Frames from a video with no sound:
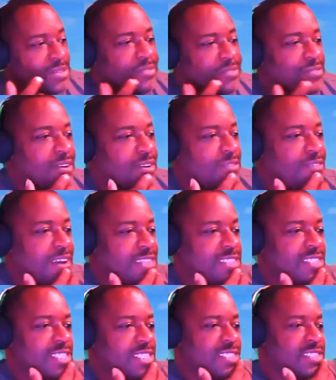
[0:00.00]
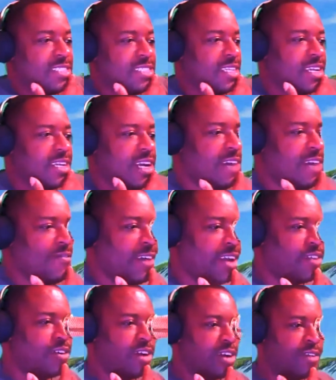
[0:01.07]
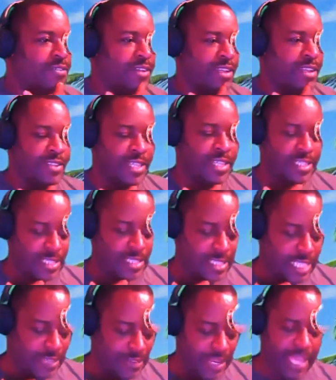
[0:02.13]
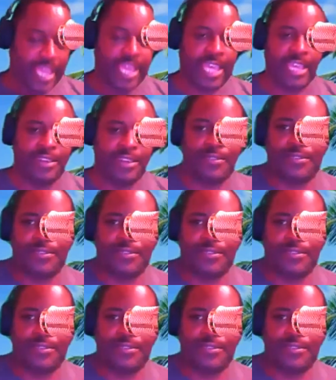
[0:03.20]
the fight scenes, fight choreography that Steven had